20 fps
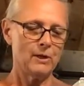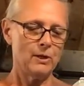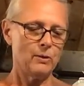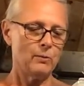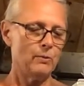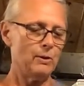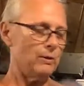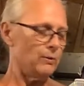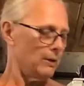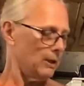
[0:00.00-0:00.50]

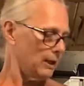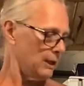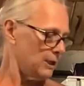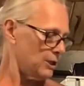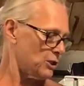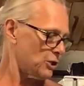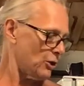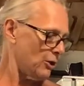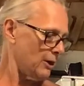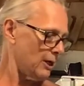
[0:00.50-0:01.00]
we will
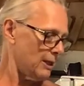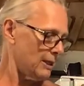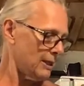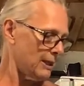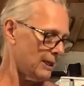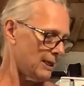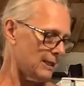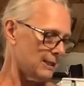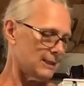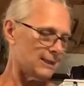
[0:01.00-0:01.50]
enjoy
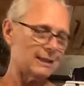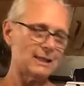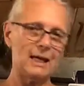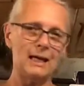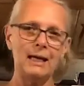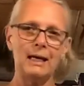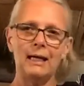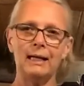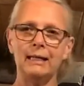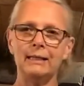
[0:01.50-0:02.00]
this
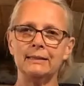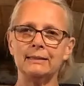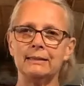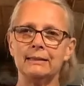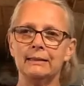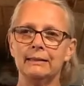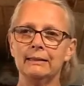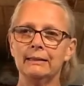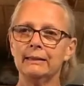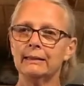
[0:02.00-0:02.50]
and
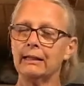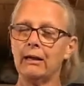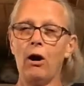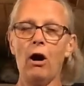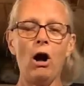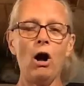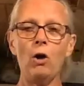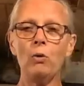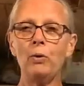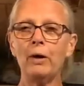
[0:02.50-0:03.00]

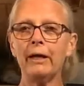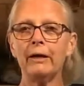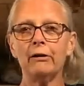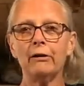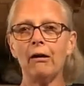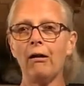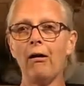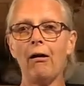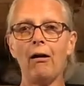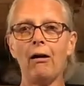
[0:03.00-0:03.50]
all winter
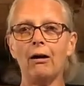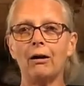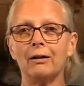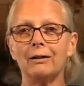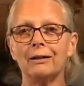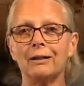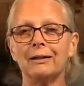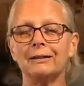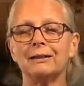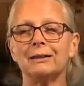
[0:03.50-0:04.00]

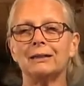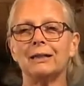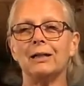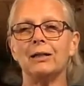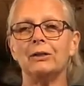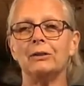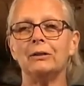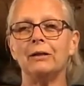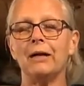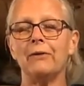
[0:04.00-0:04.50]
long.
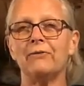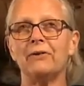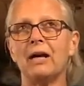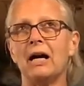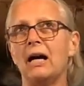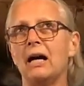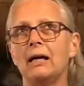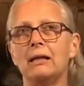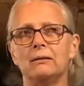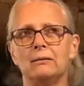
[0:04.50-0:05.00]
So I've
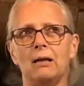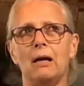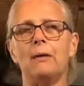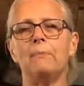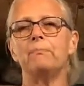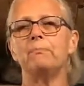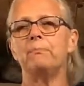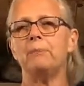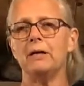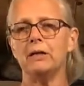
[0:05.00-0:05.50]
got a
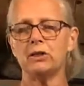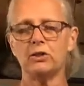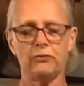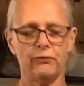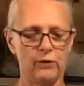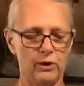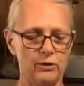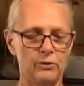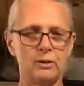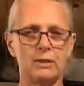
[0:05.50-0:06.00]
bunch
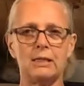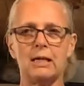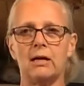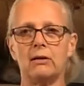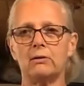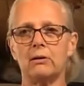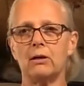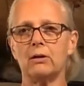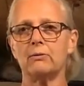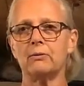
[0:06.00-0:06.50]
froze
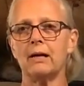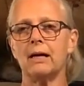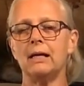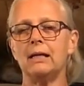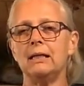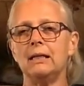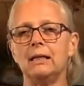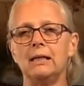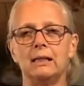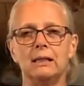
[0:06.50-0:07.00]
down
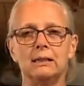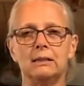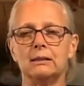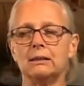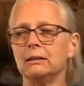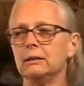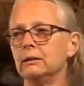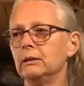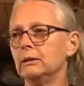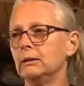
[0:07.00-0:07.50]
already, and
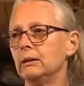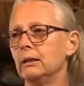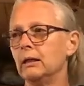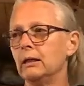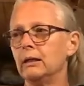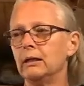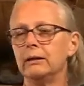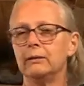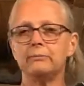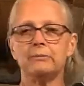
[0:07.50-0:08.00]

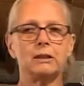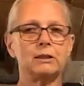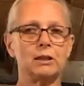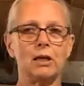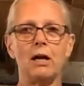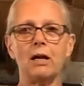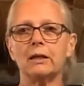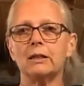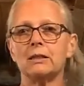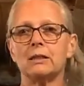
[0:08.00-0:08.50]
as
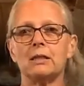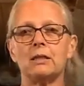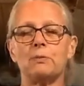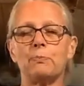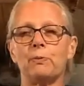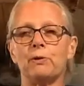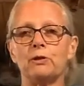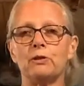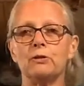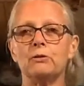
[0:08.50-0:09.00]
long as it's
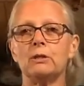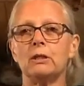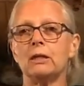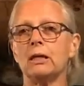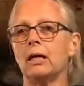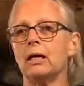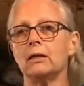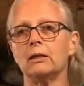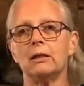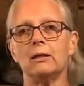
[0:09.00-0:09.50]

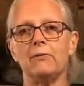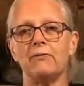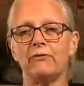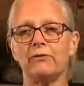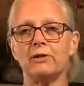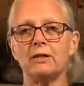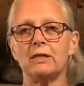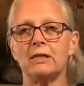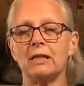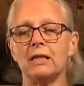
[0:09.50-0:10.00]
producing, I'll keep
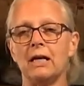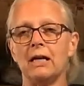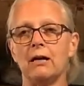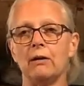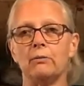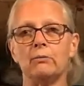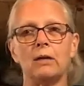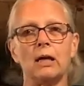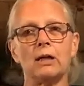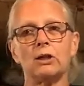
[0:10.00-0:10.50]
freezing
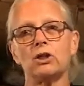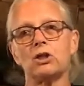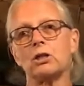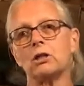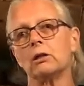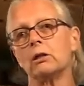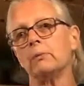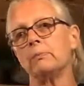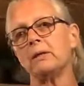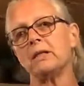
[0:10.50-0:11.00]
down. Next
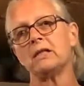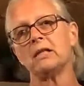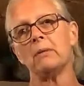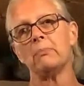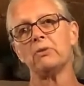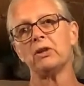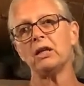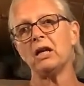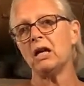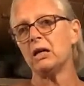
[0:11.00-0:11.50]
year it'll be
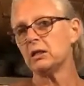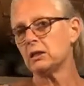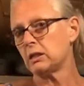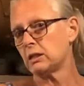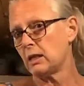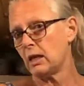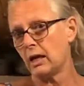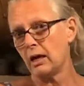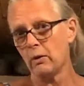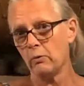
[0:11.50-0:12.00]
something else
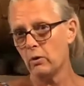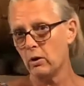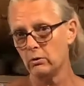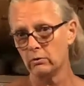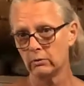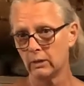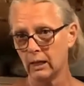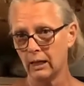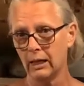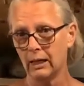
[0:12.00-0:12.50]
that I
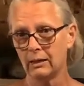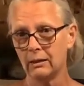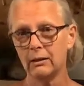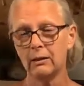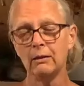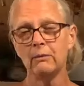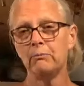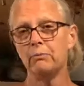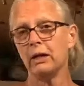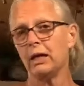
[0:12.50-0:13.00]
won't get
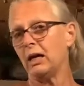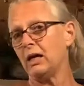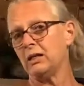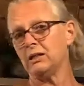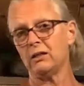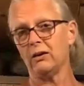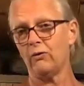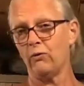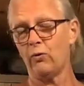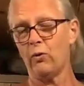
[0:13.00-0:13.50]

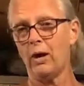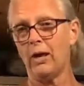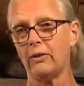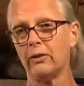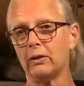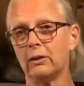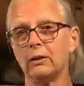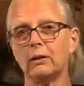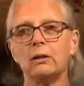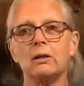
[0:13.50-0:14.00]
because of
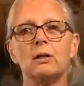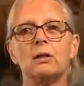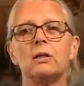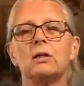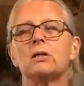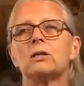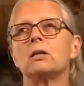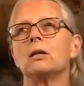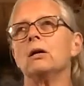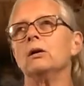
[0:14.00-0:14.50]
weather.
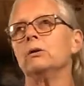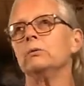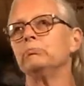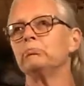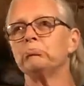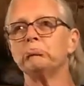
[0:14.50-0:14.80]
So